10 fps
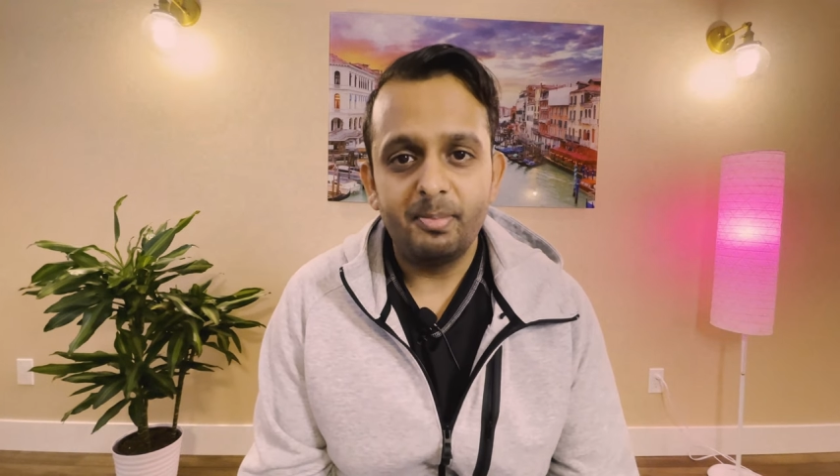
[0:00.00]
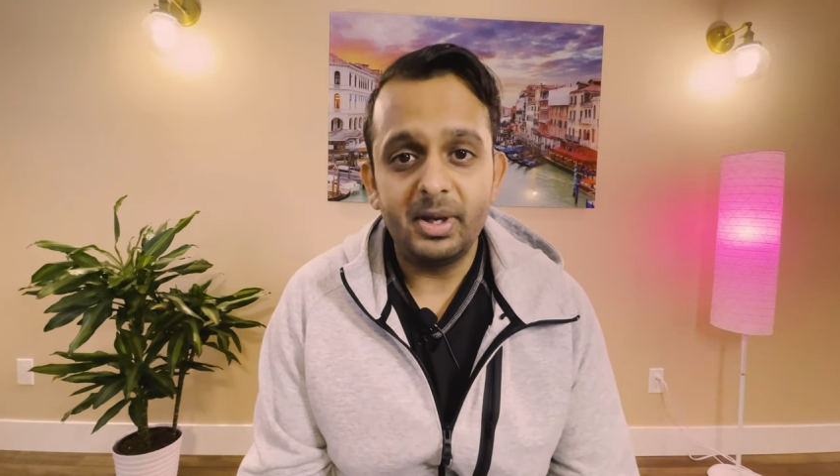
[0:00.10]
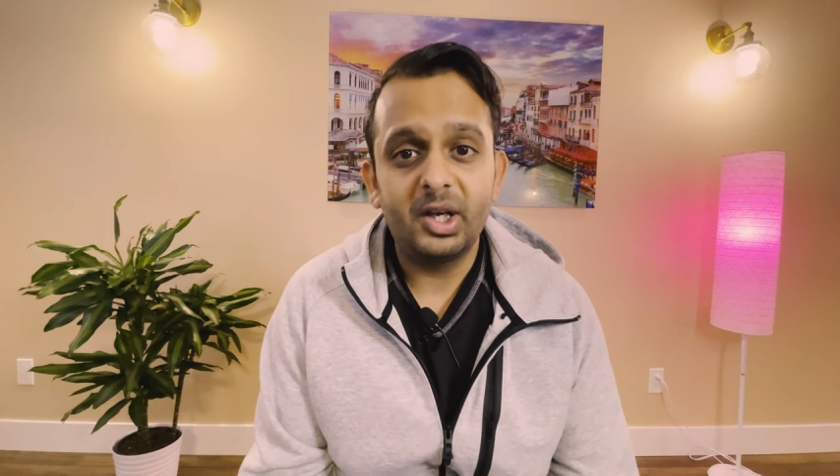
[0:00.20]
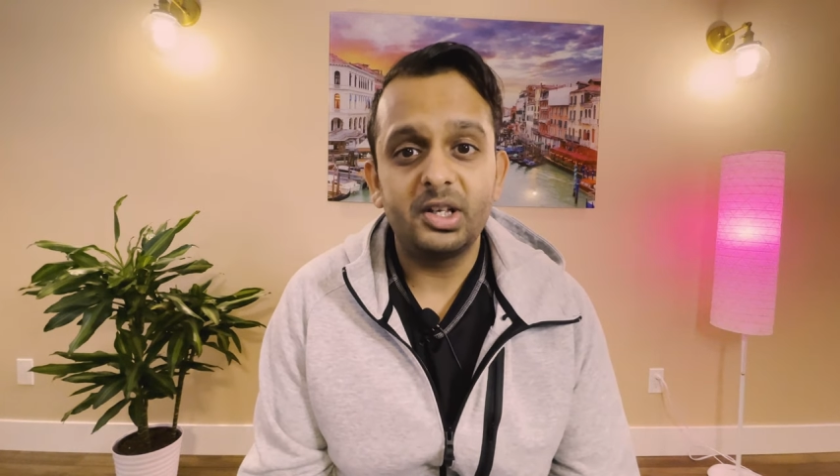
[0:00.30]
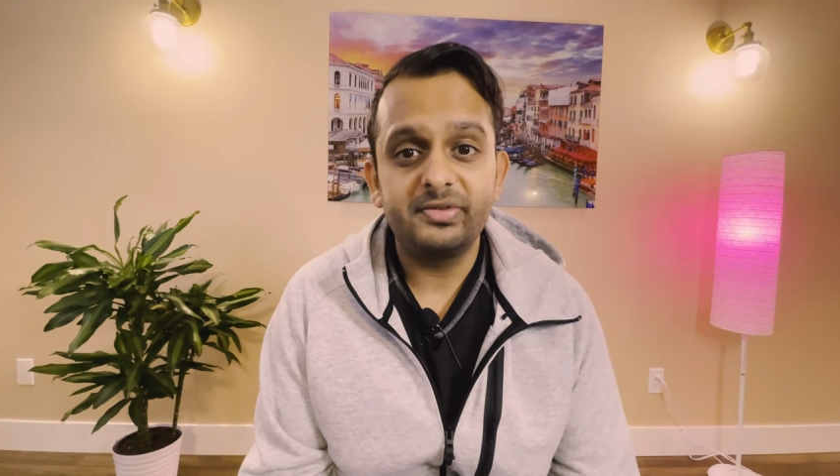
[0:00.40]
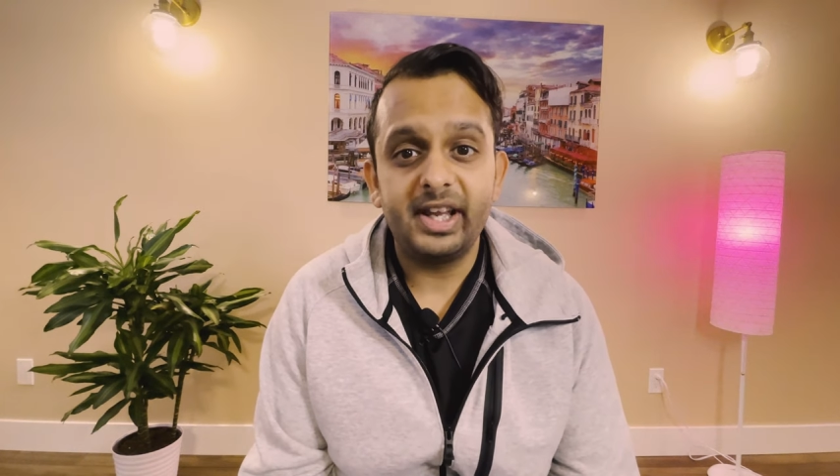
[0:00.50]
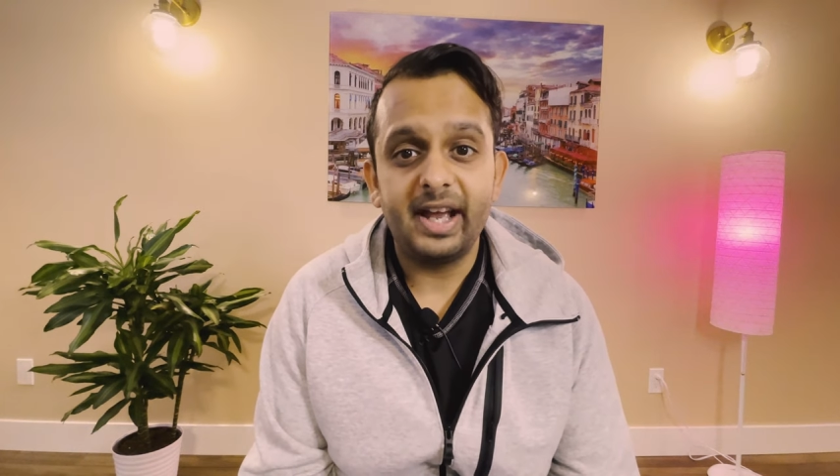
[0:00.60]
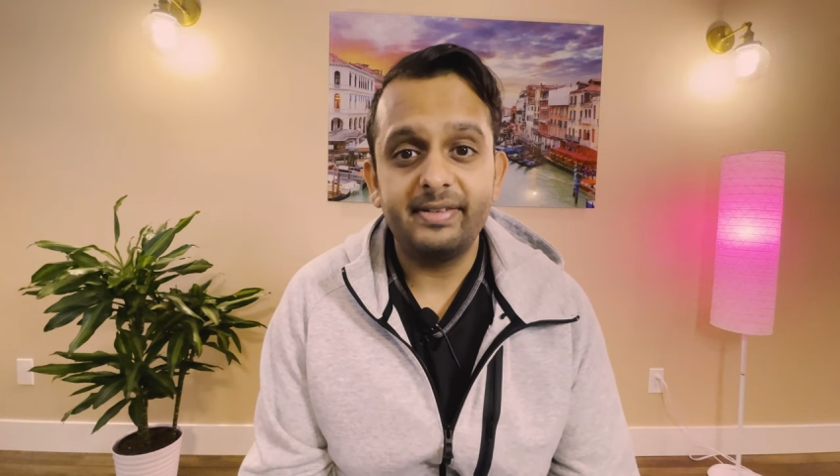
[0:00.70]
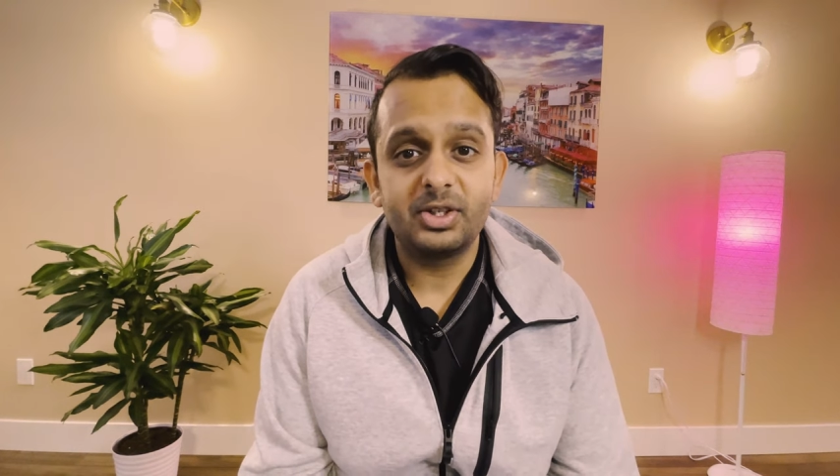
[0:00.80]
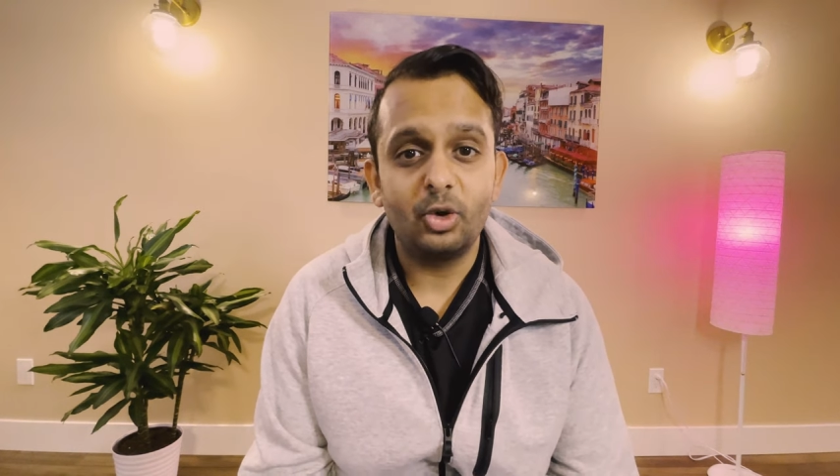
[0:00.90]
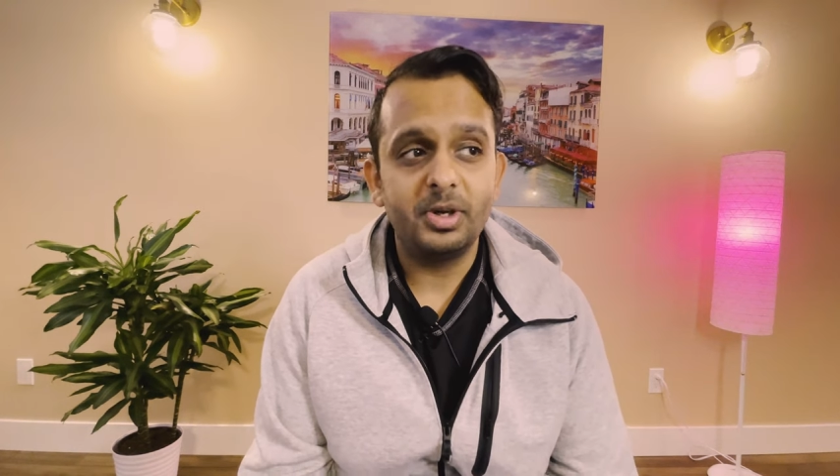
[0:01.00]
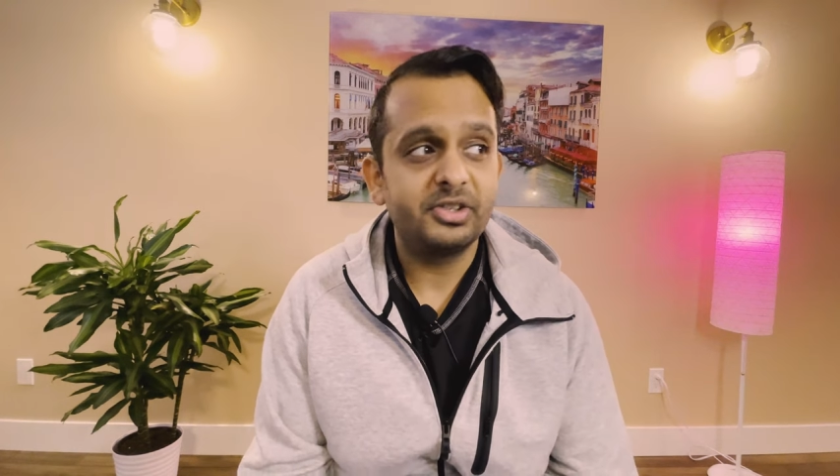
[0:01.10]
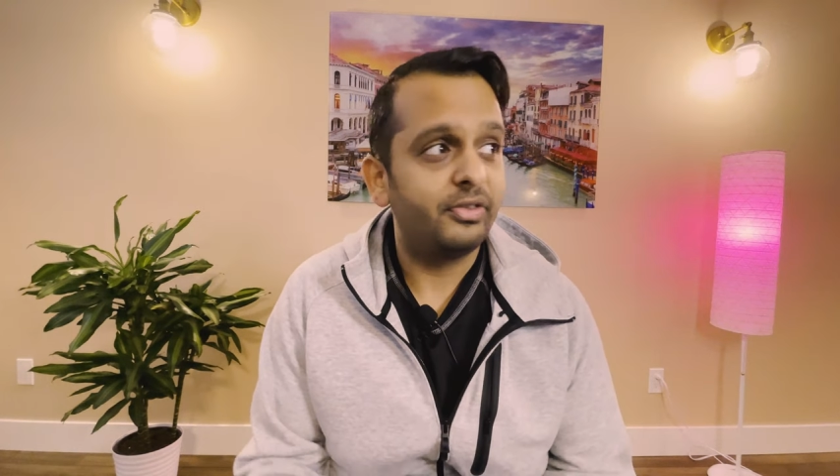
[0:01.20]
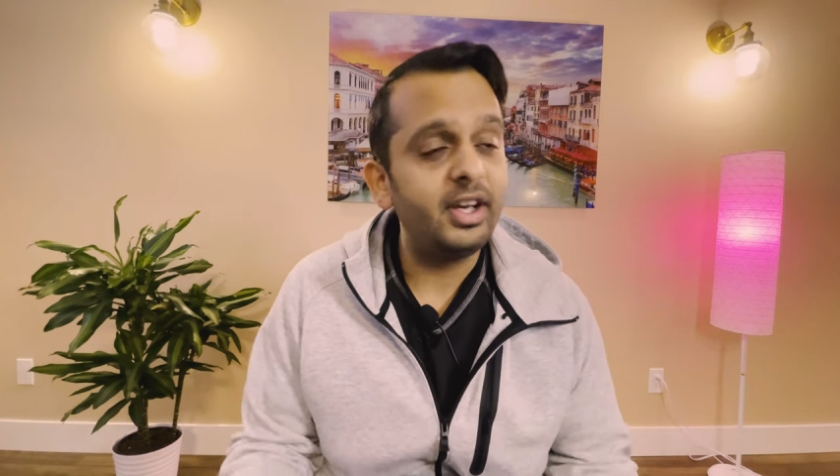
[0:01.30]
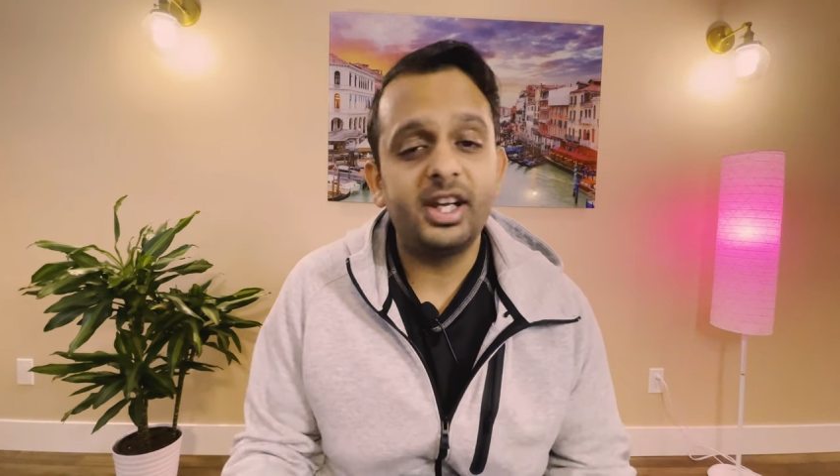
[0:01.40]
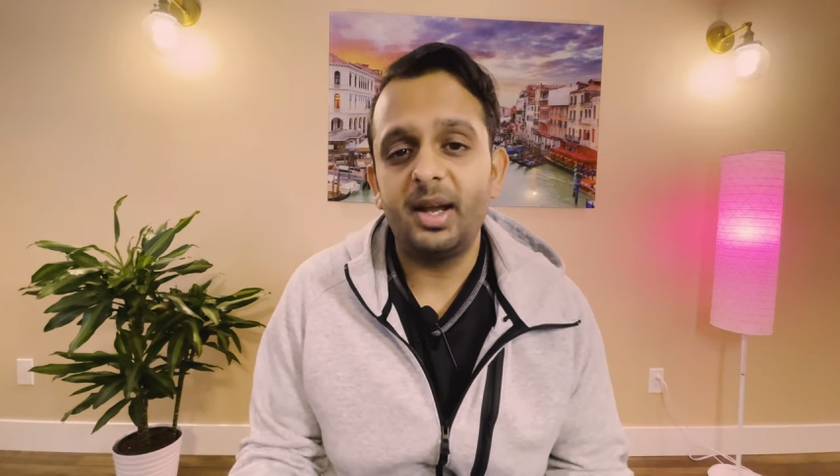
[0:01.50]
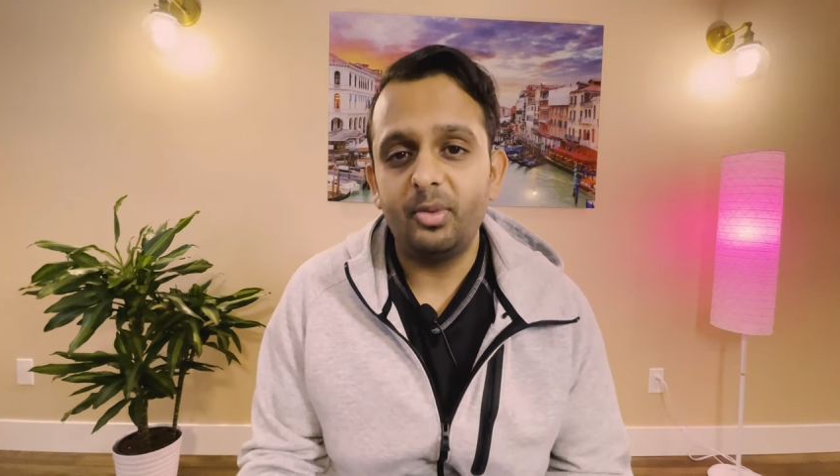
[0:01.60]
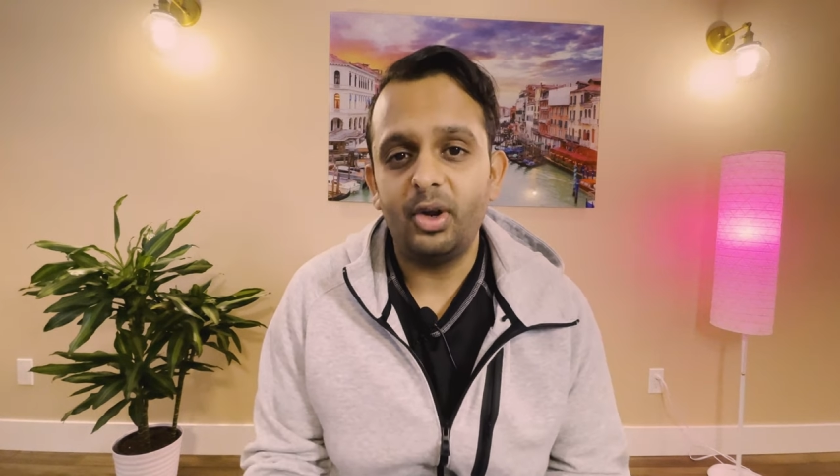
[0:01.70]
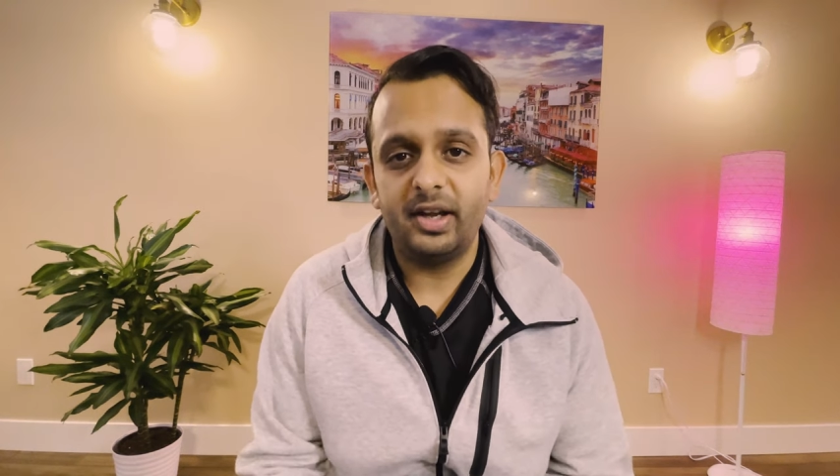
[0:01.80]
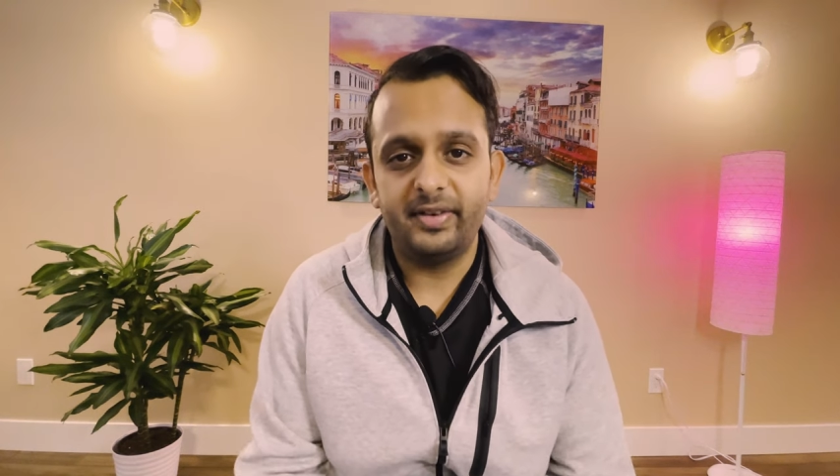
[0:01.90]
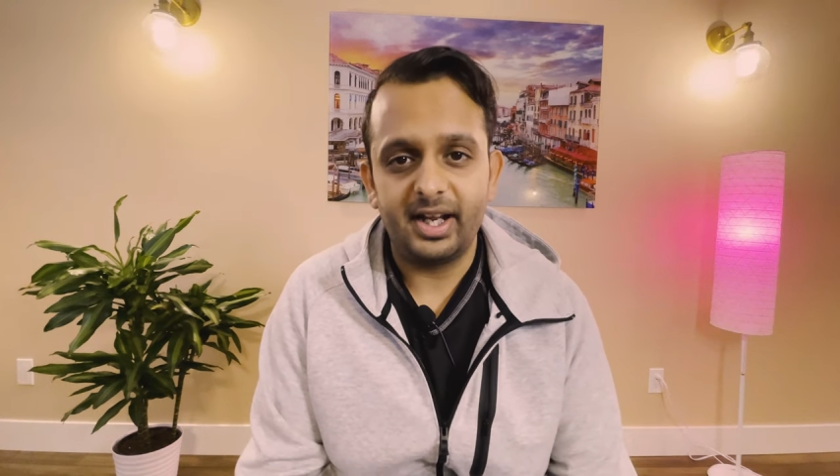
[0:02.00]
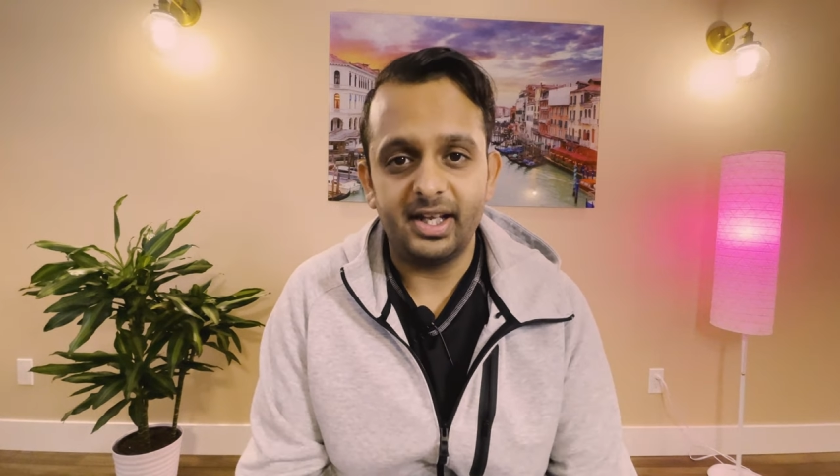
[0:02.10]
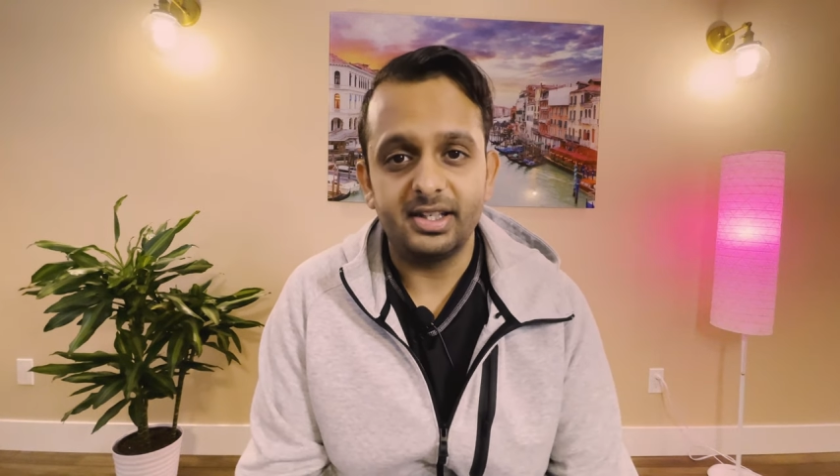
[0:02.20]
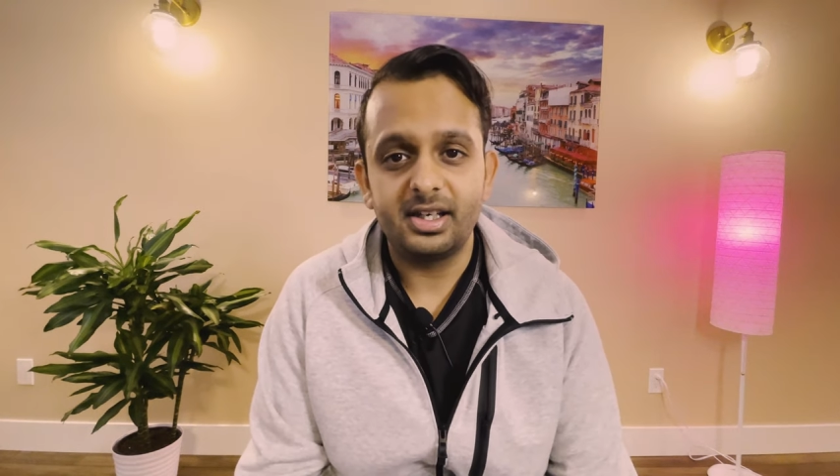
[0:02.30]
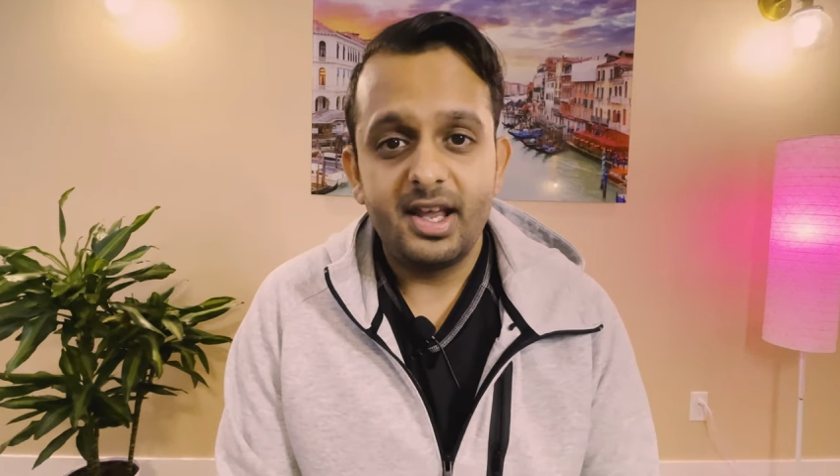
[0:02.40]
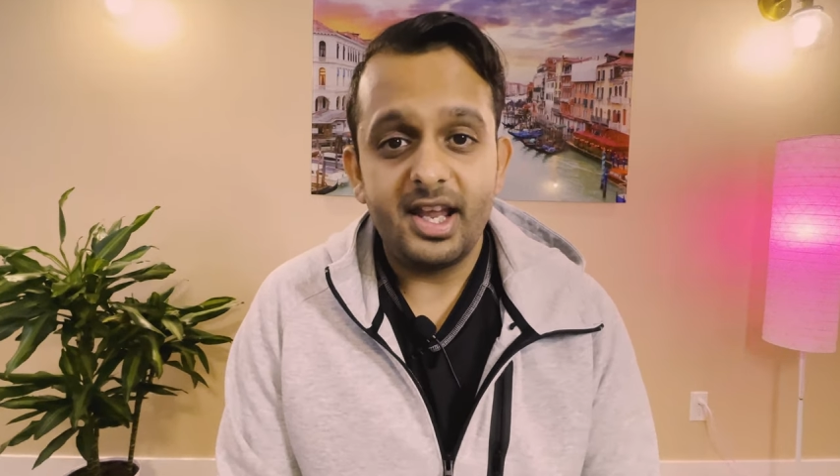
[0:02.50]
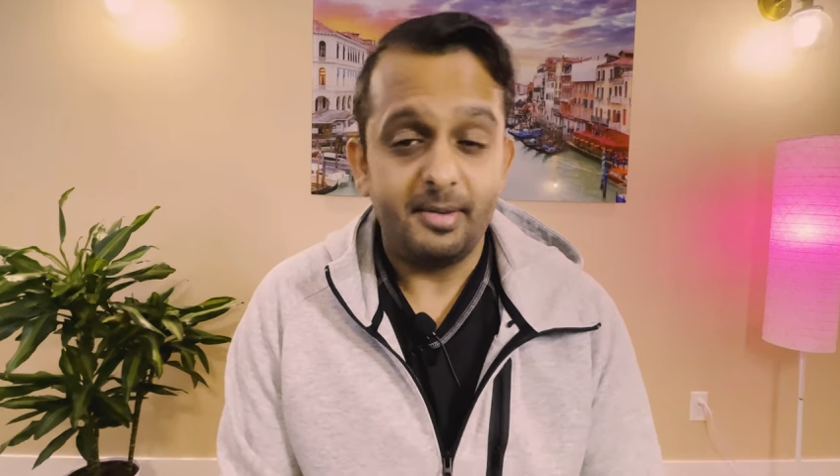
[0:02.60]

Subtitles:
because we have so much free time on our hands.